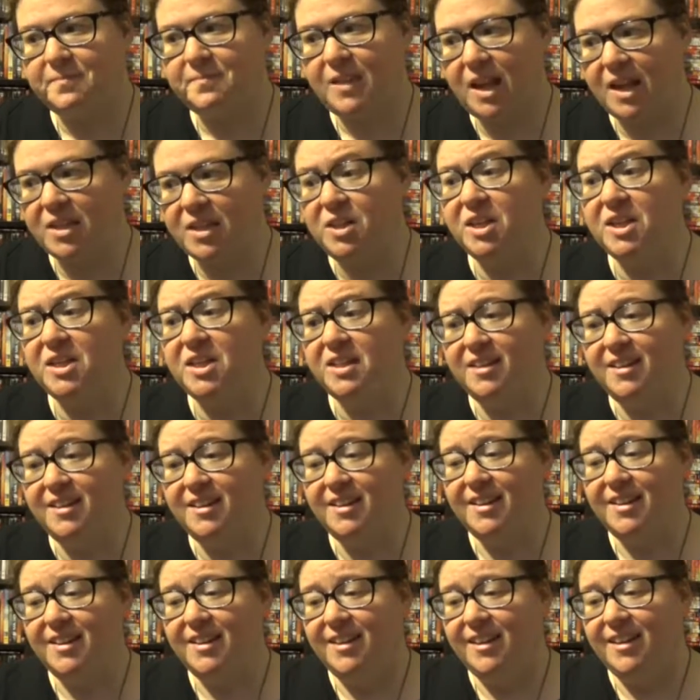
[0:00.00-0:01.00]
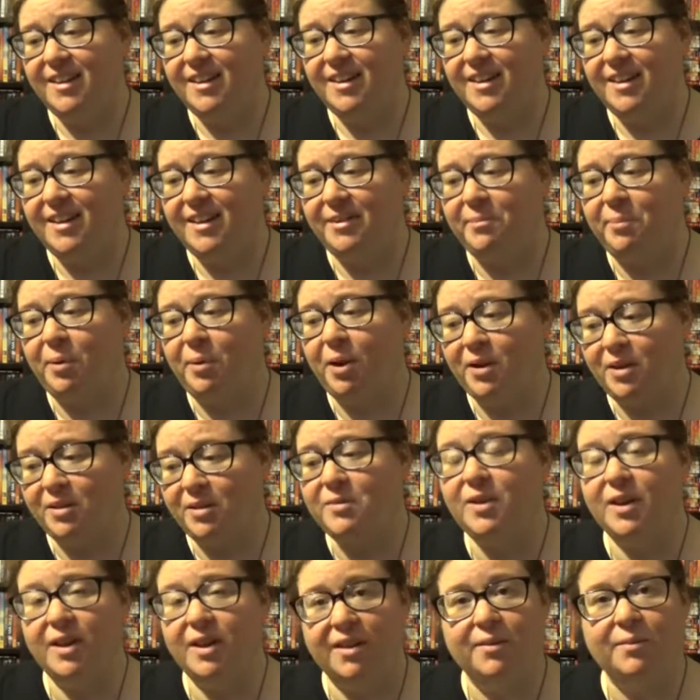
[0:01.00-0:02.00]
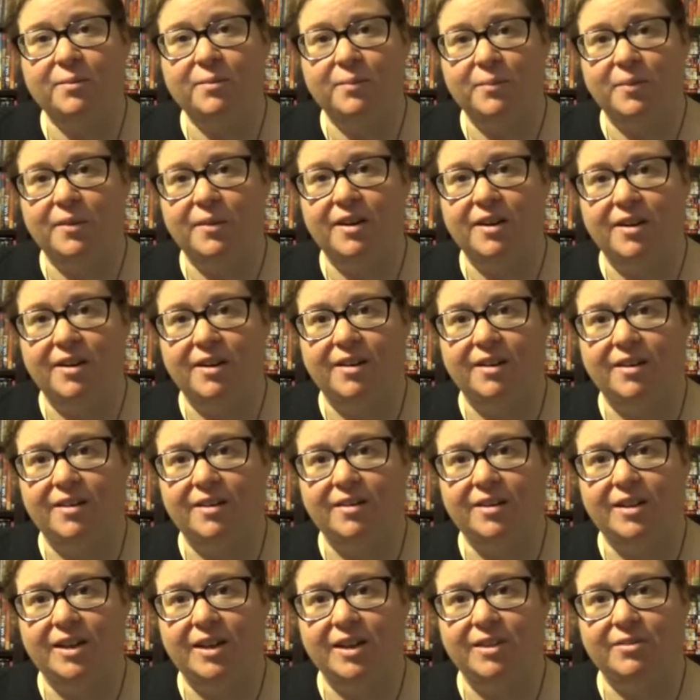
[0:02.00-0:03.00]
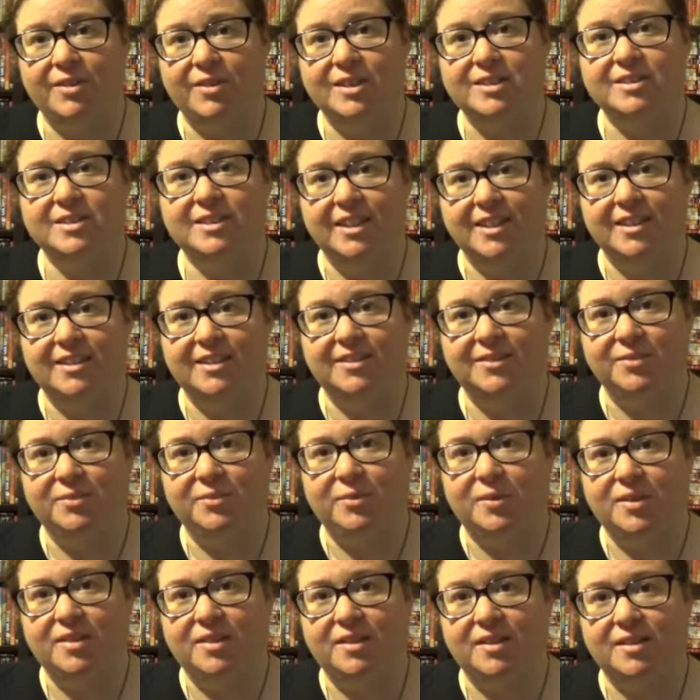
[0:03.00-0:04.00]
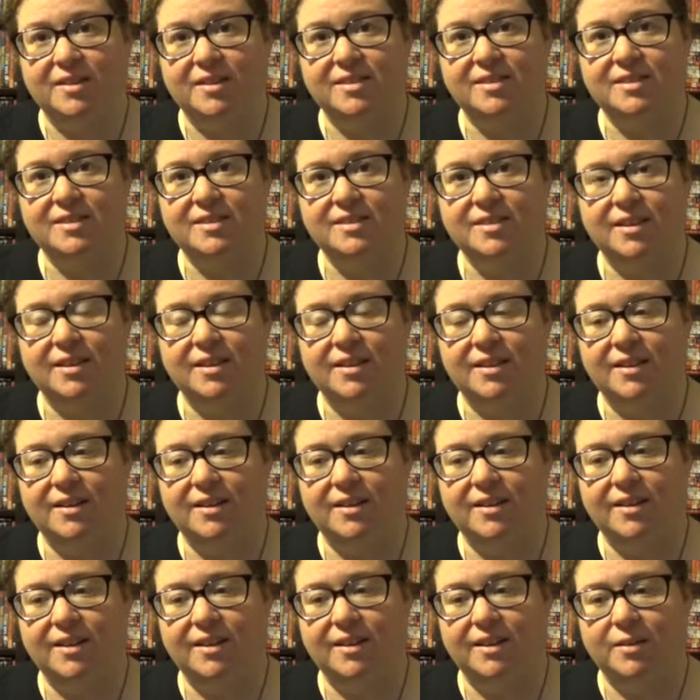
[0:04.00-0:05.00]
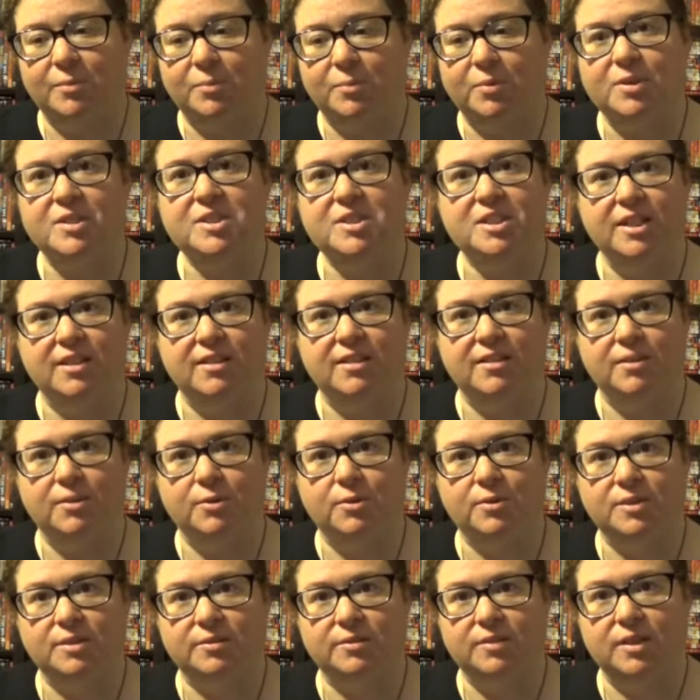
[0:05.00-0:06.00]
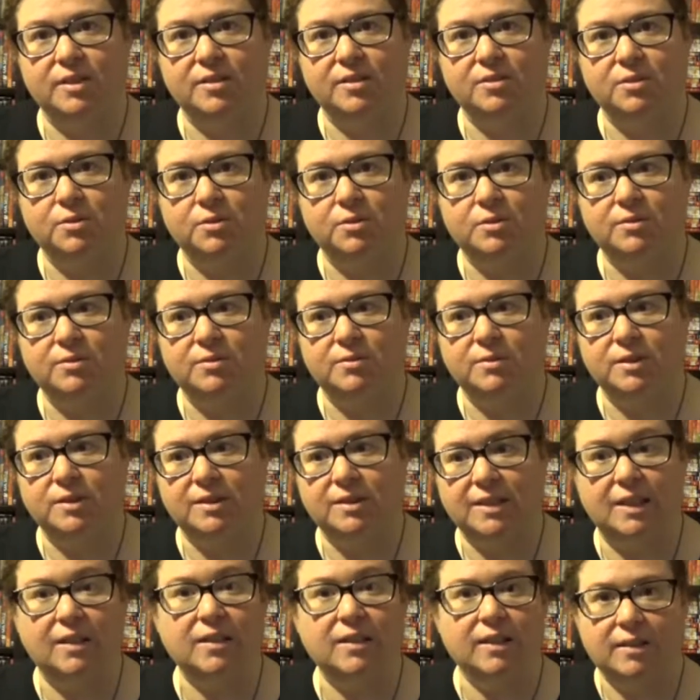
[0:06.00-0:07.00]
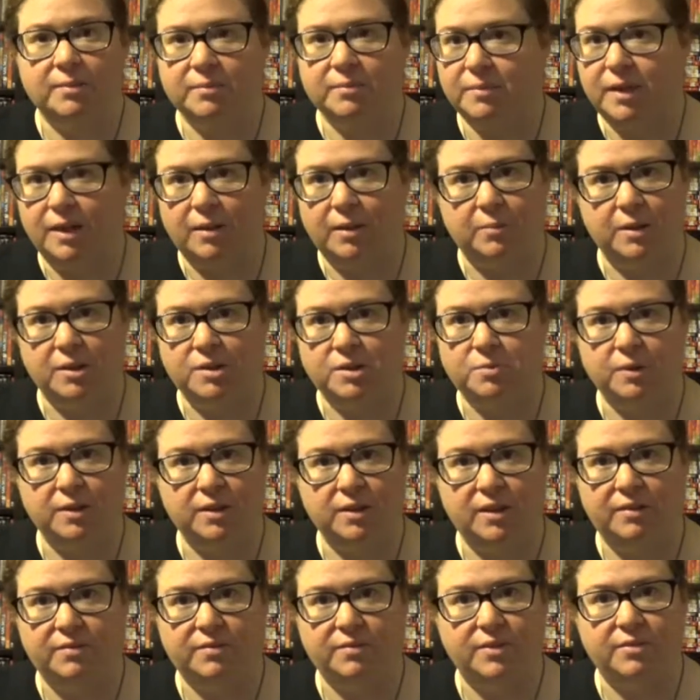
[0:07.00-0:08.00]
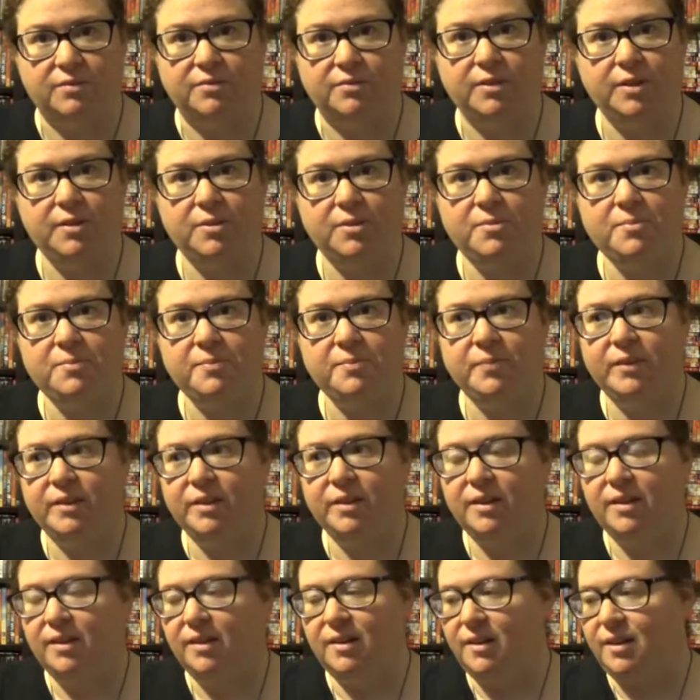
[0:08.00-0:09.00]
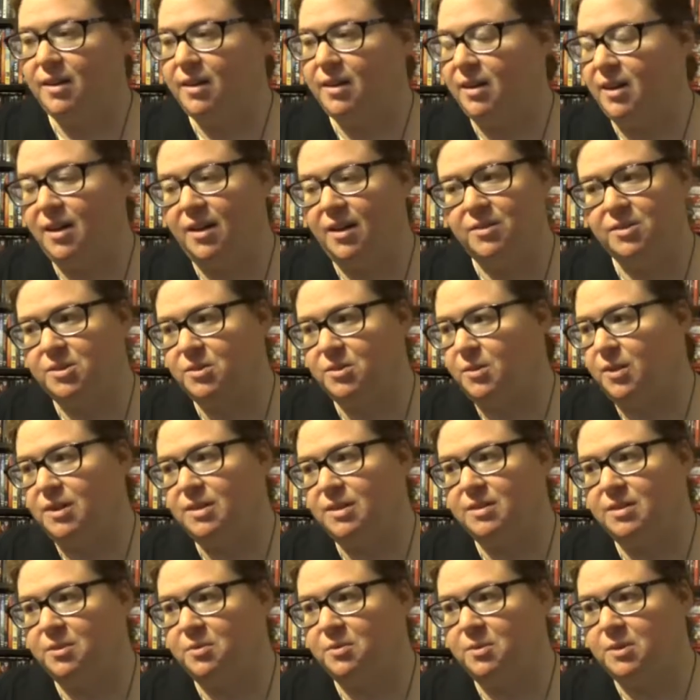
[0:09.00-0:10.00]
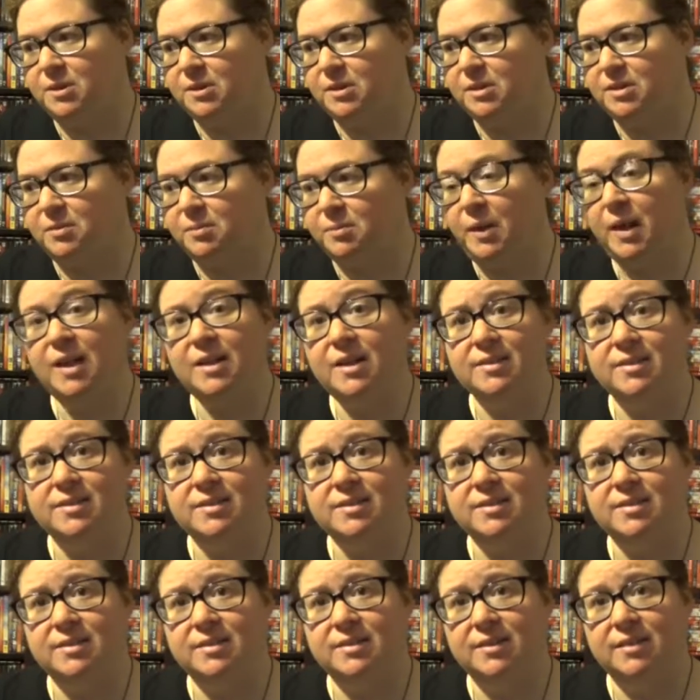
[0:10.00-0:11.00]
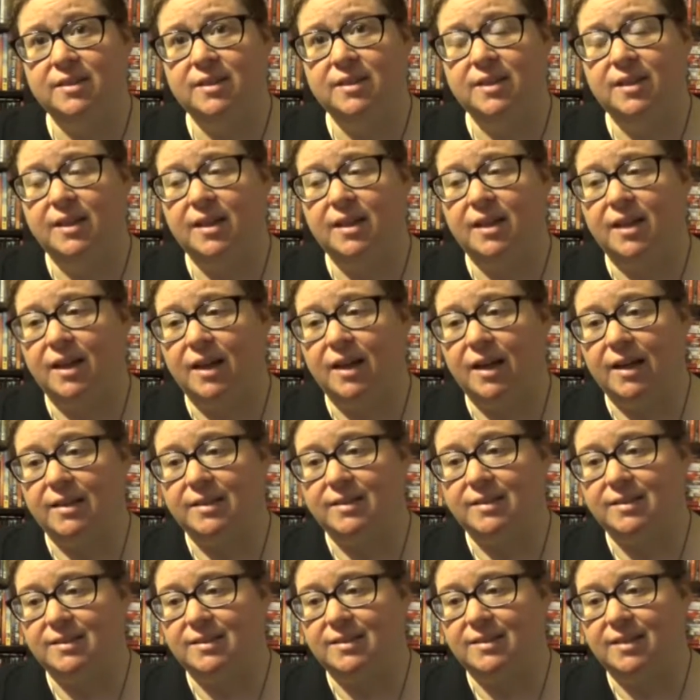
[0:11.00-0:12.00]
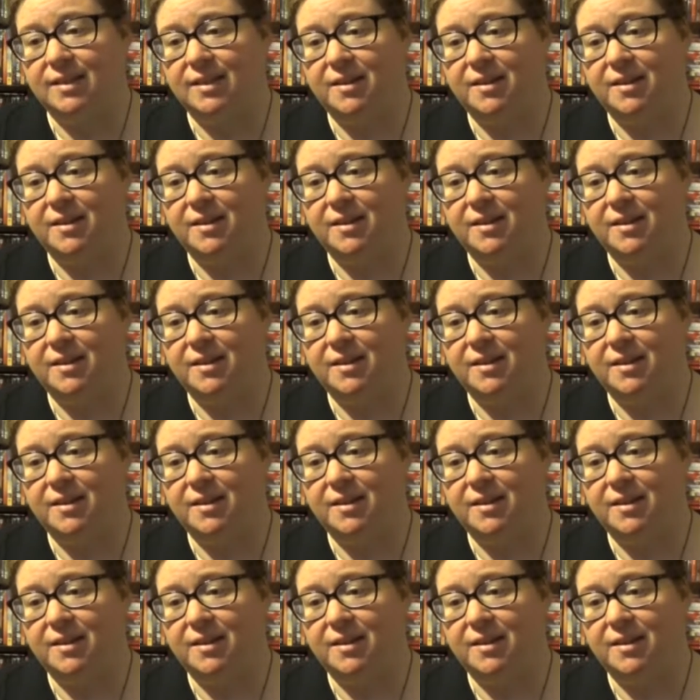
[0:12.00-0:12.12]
I think part of him kind of resonated with us and appreciated those of us who would tell him how much we loved the film and how to us it was the best. And